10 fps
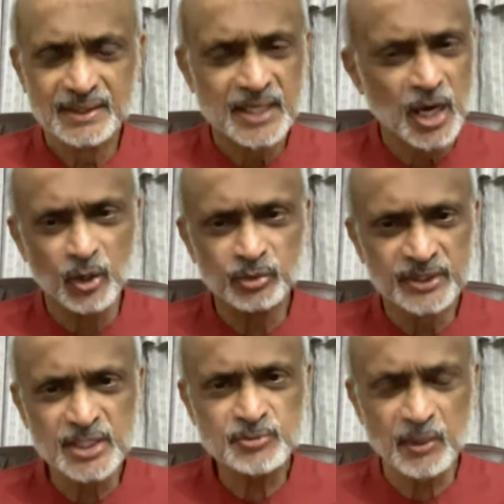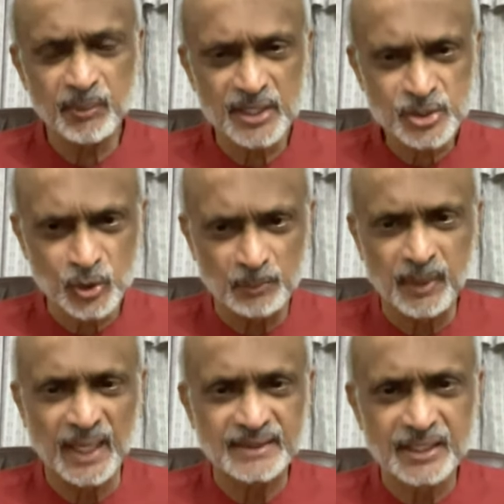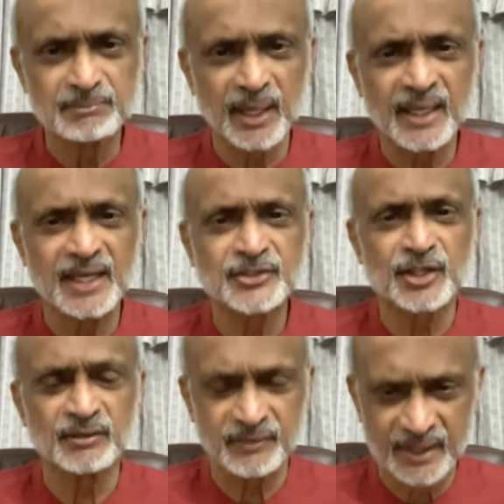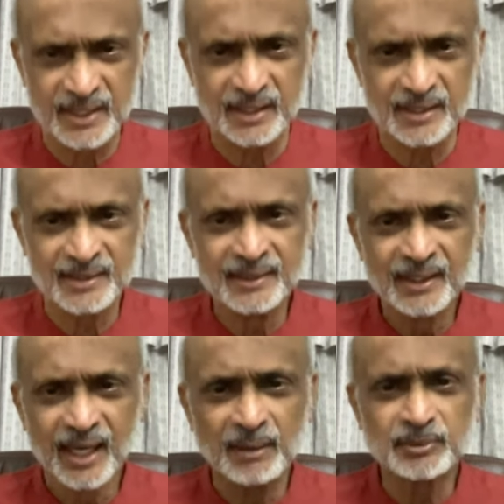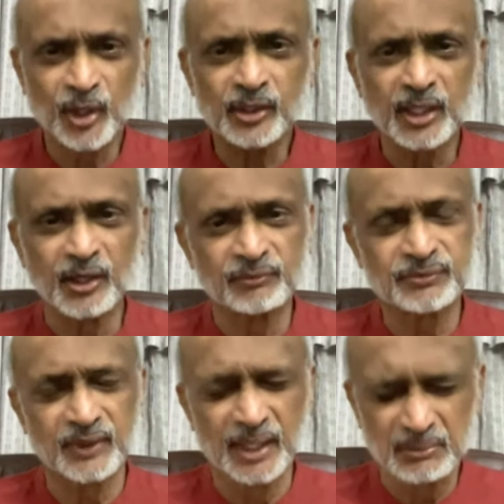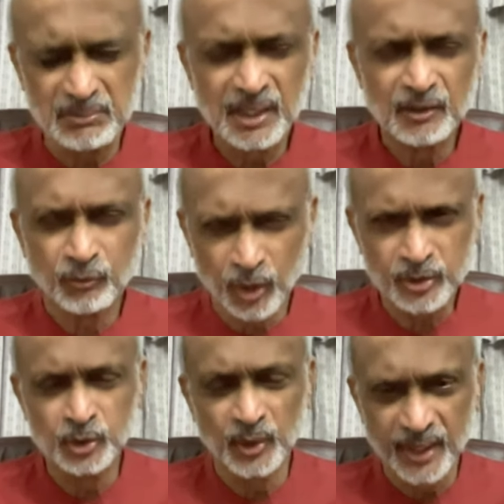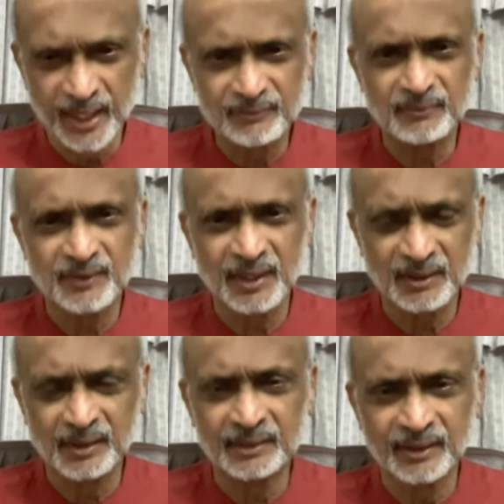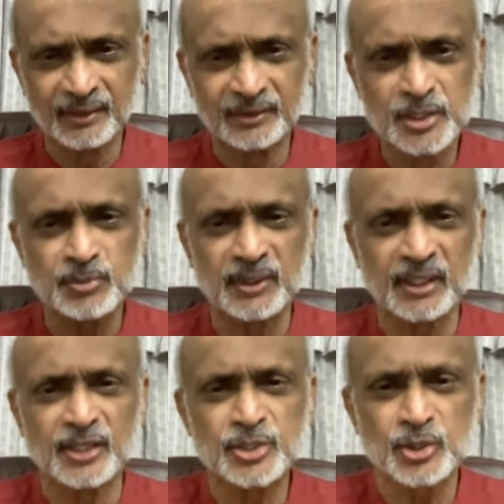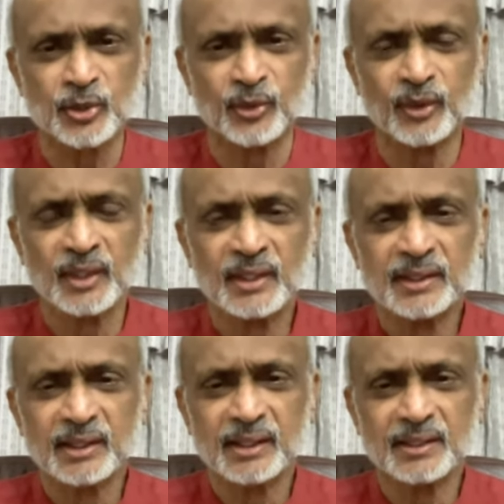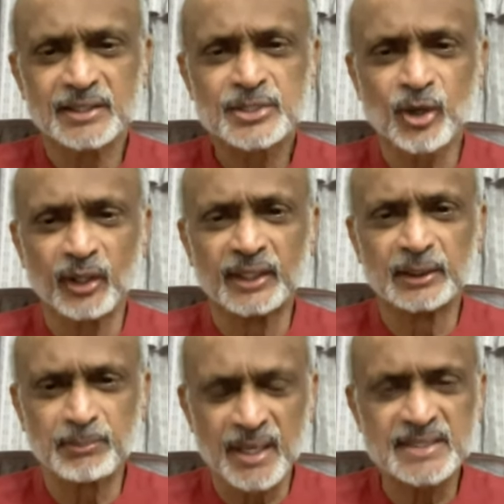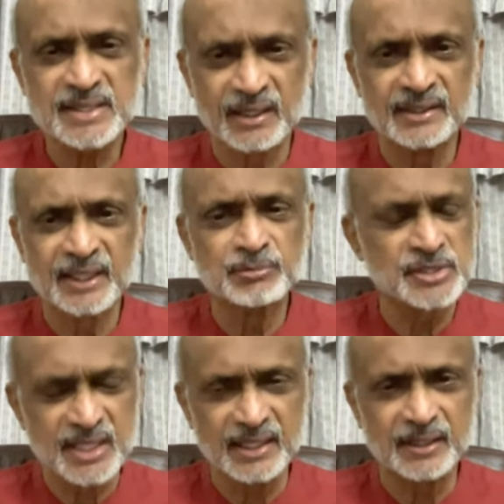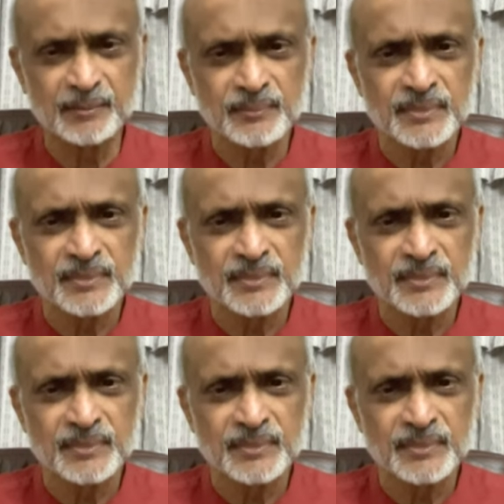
Now, these people are so blinded by hatred of India. I'm talking of uh, what you and I uh, in, in, this particular show uh, is calling the Pakistan deep state,